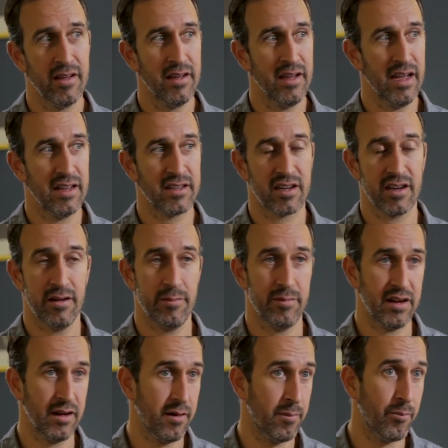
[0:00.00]
it's going to
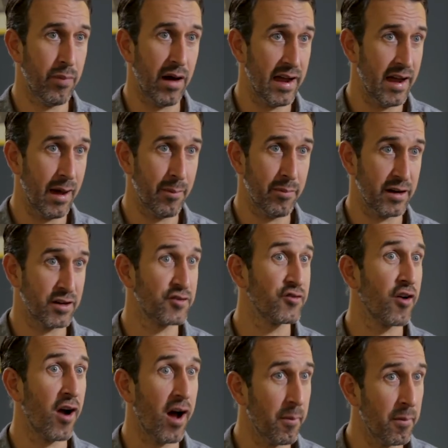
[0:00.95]
be a biopic
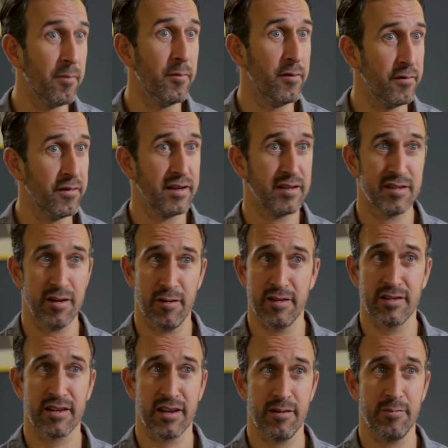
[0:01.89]
drama movie. So
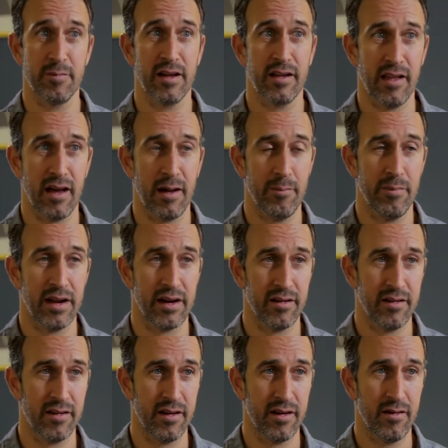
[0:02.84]
it's going to be a lot
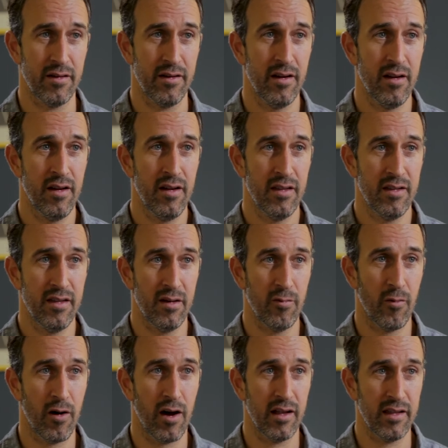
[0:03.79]
bigger than
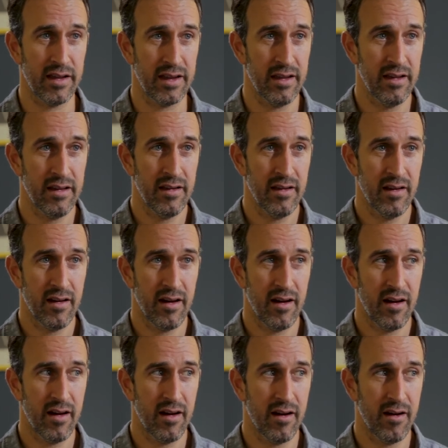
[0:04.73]
WALL-E.
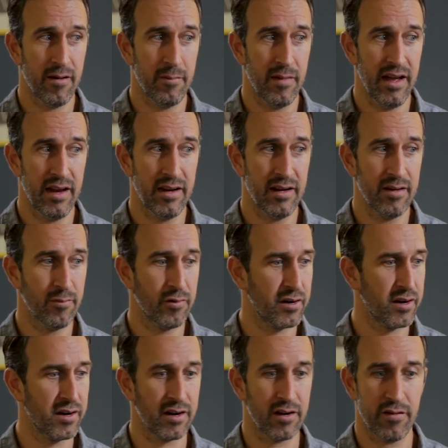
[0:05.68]
And we're
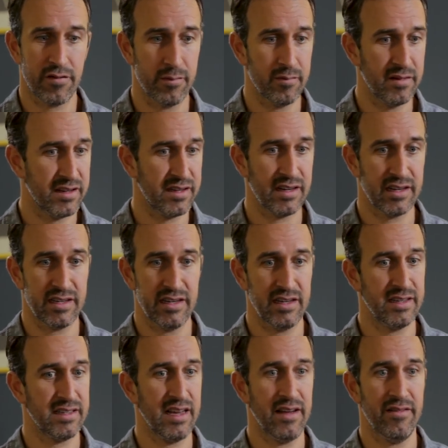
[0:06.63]
going to go from the 60s,
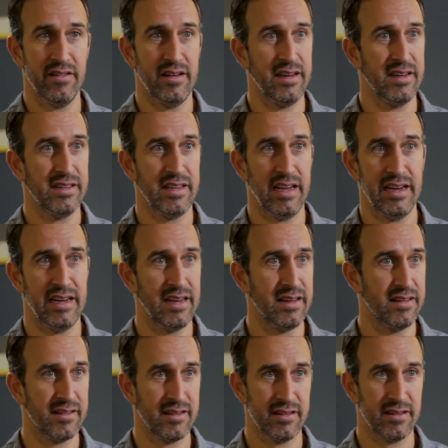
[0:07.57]
70s,
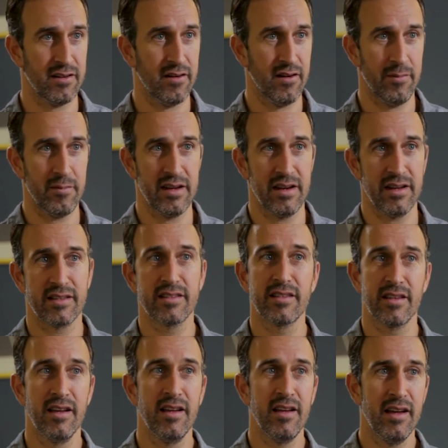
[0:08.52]
80s. So, I mean,
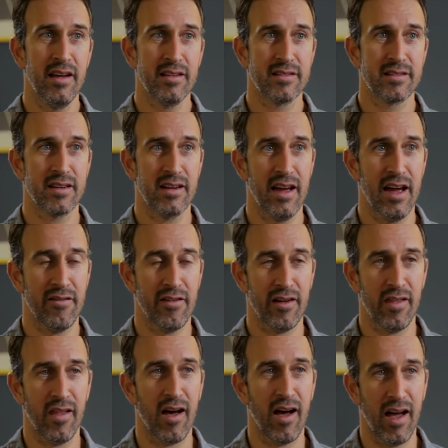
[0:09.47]
it's going to have a
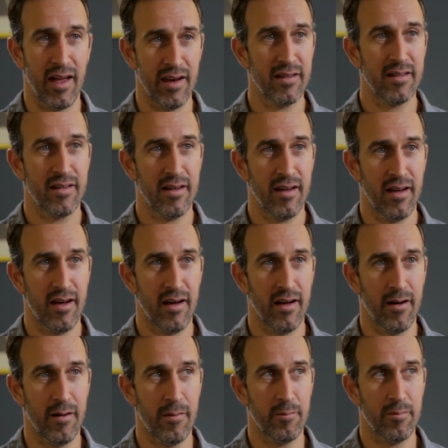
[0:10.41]
lot.
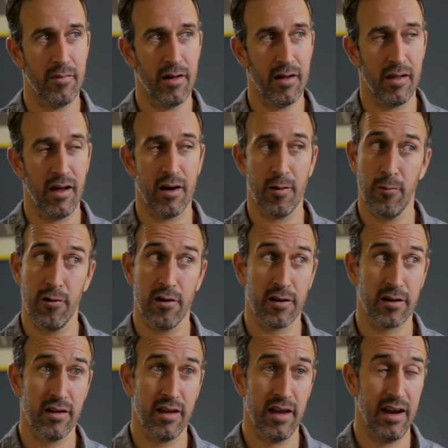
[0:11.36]
A lot of
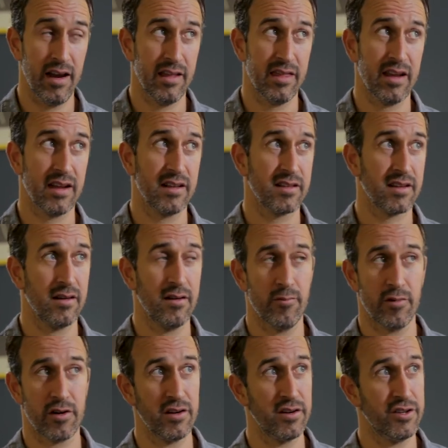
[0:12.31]
work, and I think we're
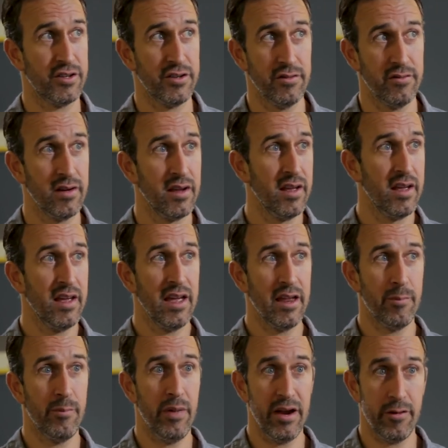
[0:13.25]
going to shoot
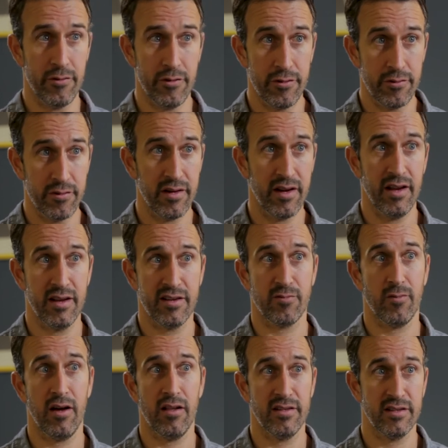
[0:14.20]
in Beirut as
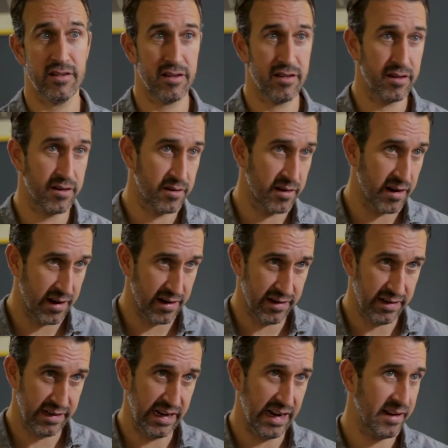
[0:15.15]
well as in the United
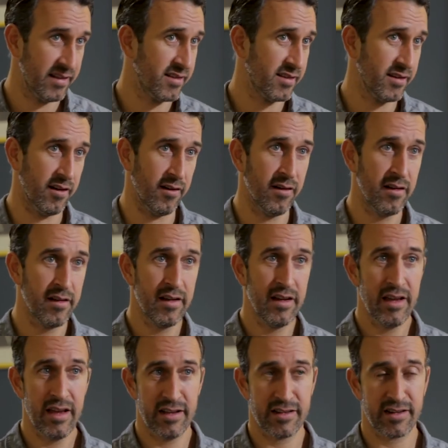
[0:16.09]
States. So
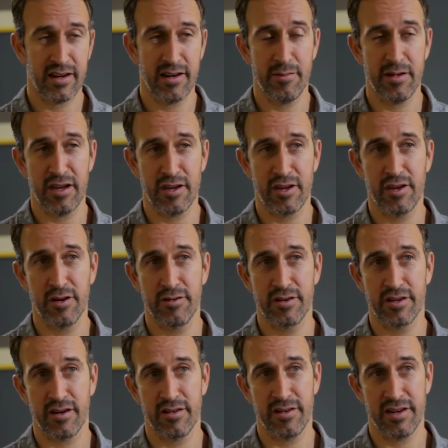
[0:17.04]
it's going to be a
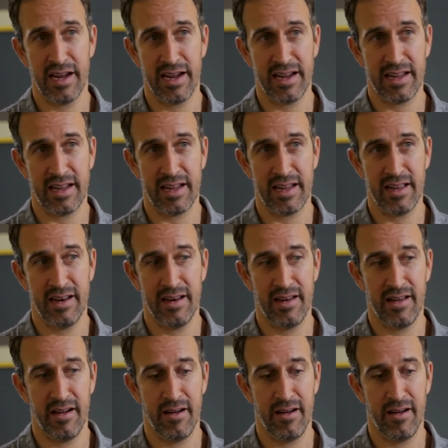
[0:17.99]
huge undertaking, and